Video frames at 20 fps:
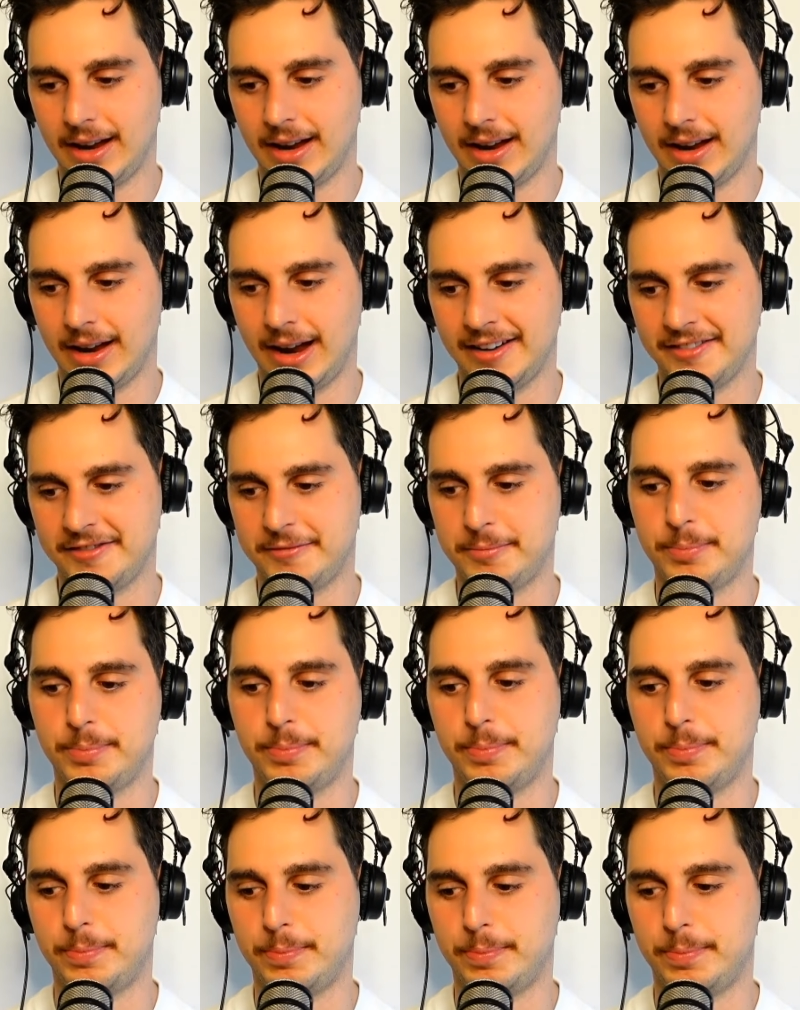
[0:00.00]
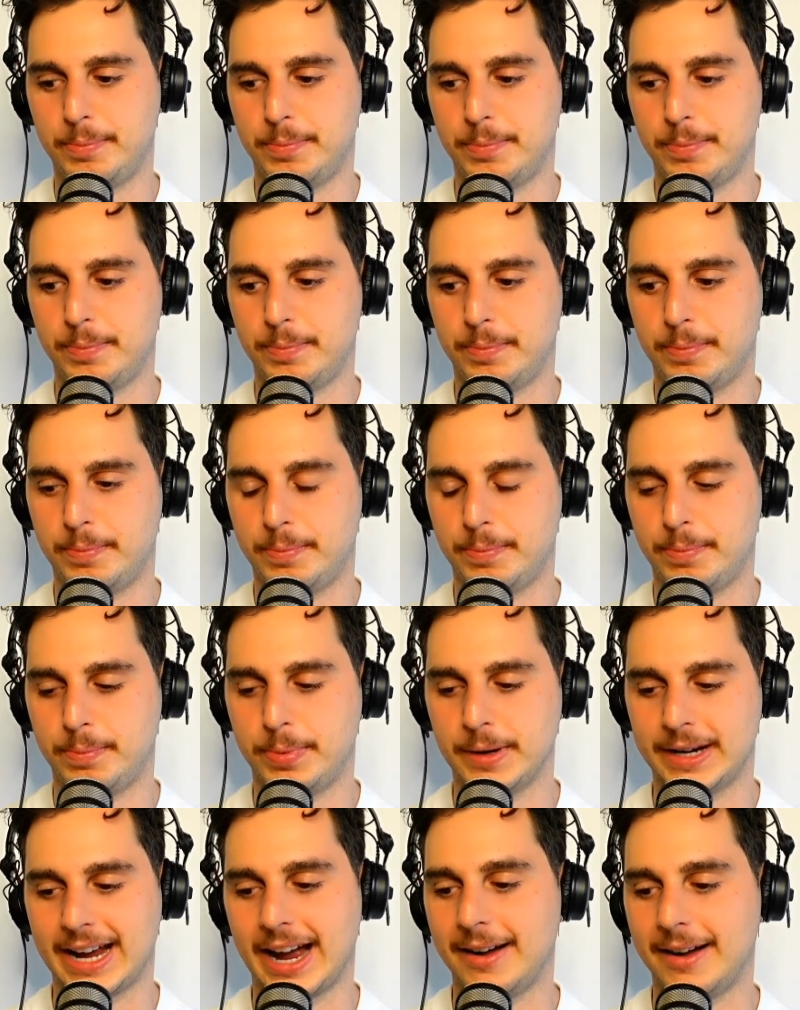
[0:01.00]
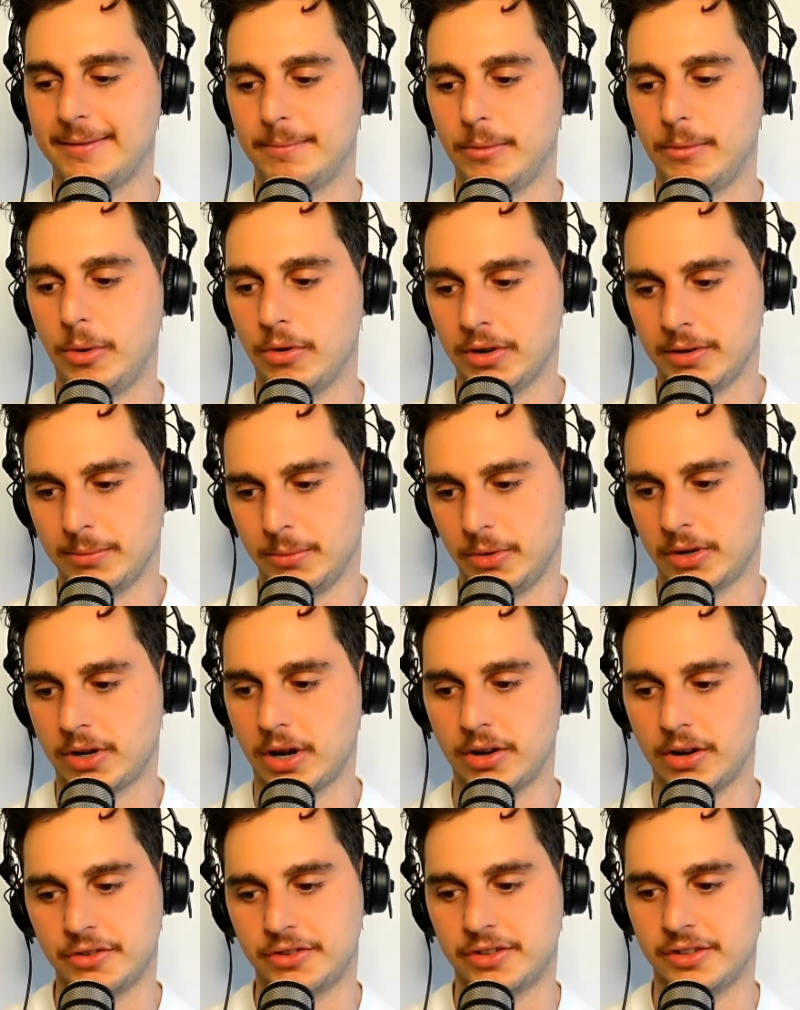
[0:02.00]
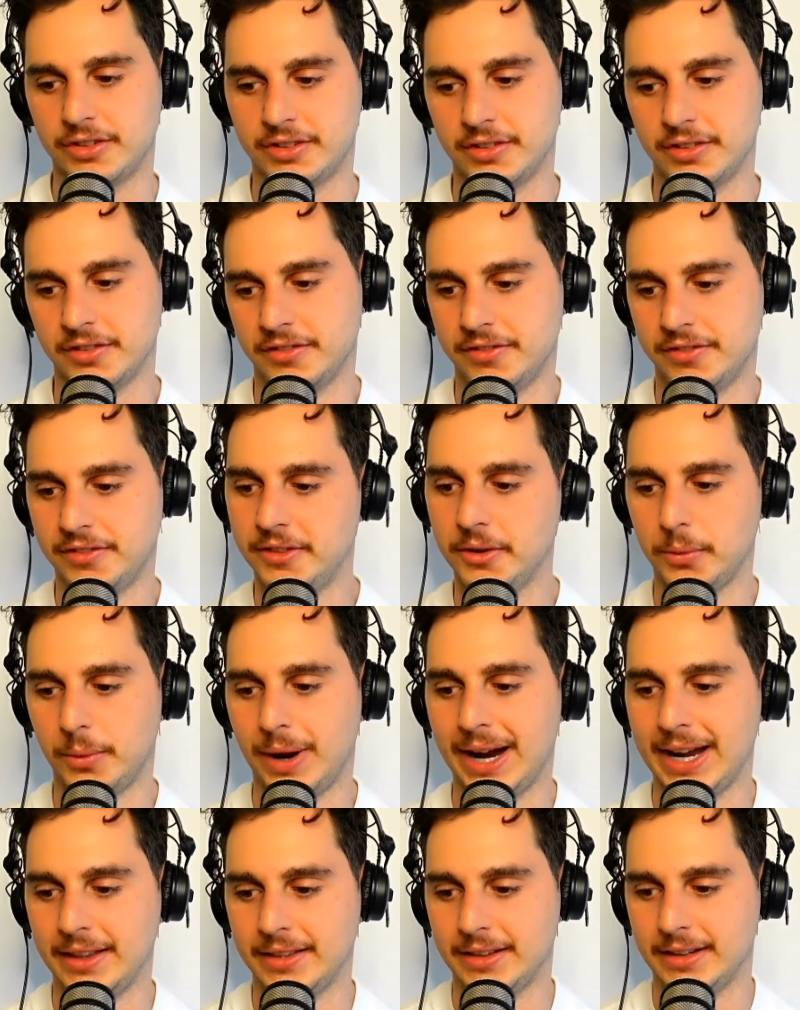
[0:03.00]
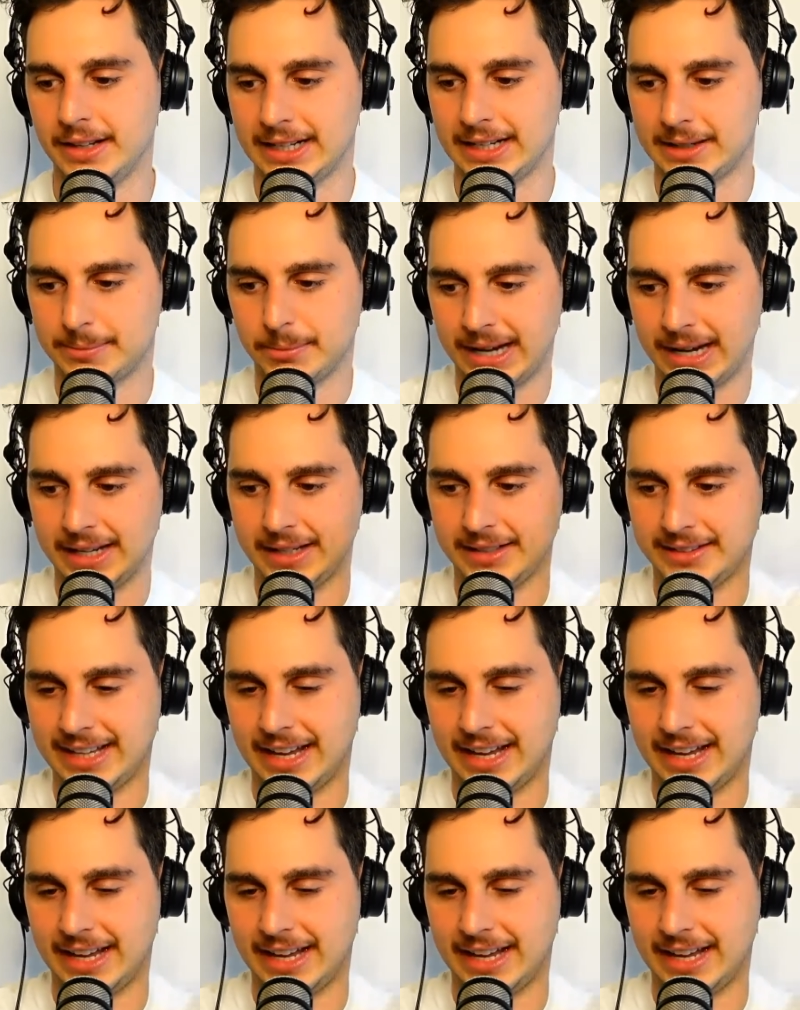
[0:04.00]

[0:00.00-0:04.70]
I've become more and more conscious of the way that like my